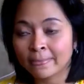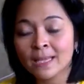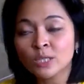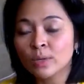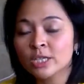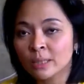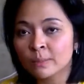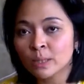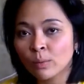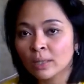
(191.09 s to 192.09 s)
That's why
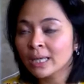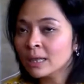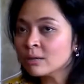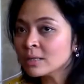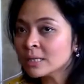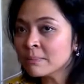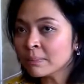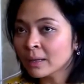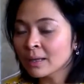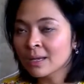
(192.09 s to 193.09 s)
chapter 1, it looks
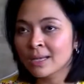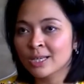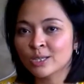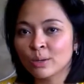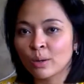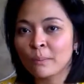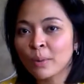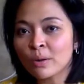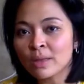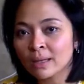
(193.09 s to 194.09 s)
simple, it's not
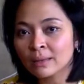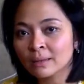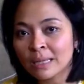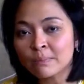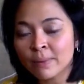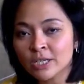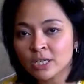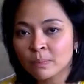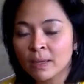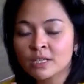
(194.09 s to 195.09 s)
more than 10
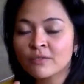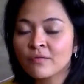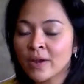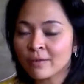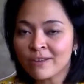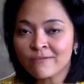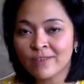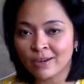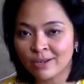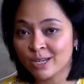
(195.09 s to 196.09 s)
pages, but it's very,
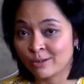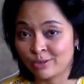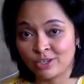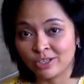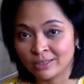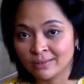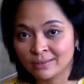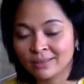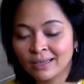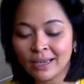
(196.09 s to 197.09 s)
very crucial.
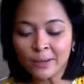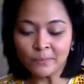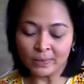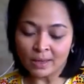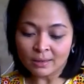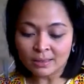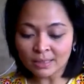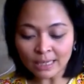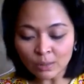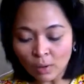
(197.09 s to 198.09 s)
Okay? The
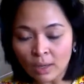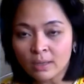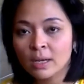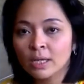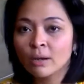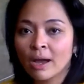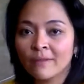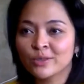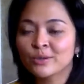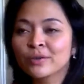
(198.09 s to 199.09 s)
second one, you
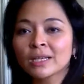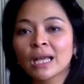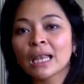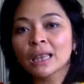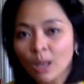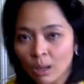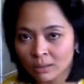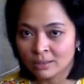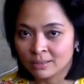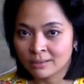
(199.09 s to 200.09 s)
have to read a
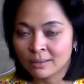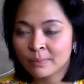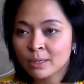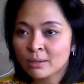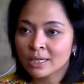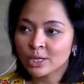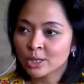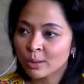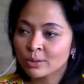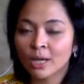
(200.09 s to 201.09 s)
lot, because it
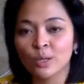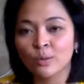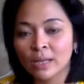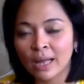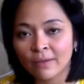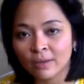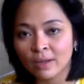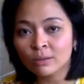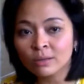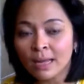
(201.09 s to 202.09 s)
shows that you will have a
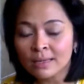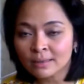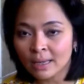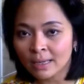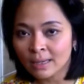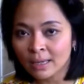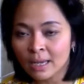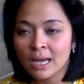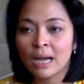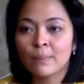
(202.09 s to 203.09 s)
good understanding
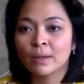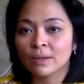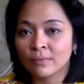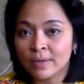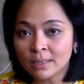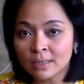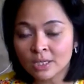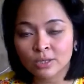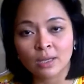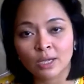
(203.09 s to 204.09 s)
about the research
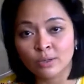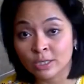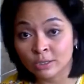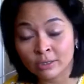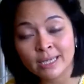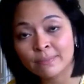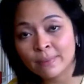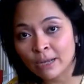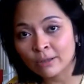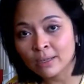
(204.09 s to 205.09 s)
that you are talking
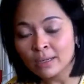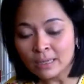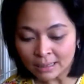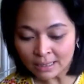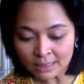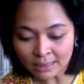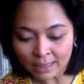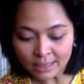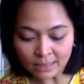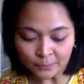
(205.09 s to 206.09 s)
about. In this
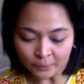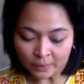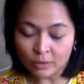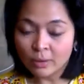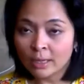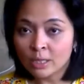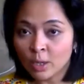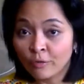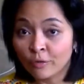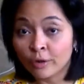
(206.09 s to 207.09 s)
case, you can
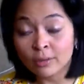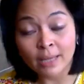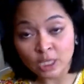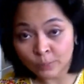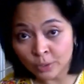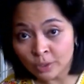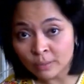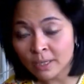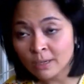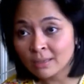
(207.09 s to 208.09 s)
go for textbook,
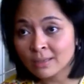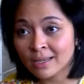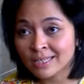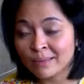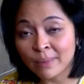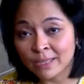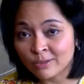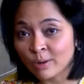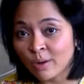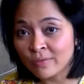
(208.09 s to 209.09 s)
because that's a
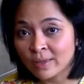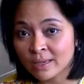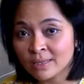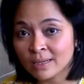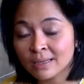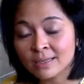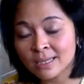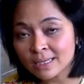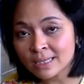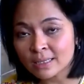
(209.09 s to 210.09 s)
bedrock of this this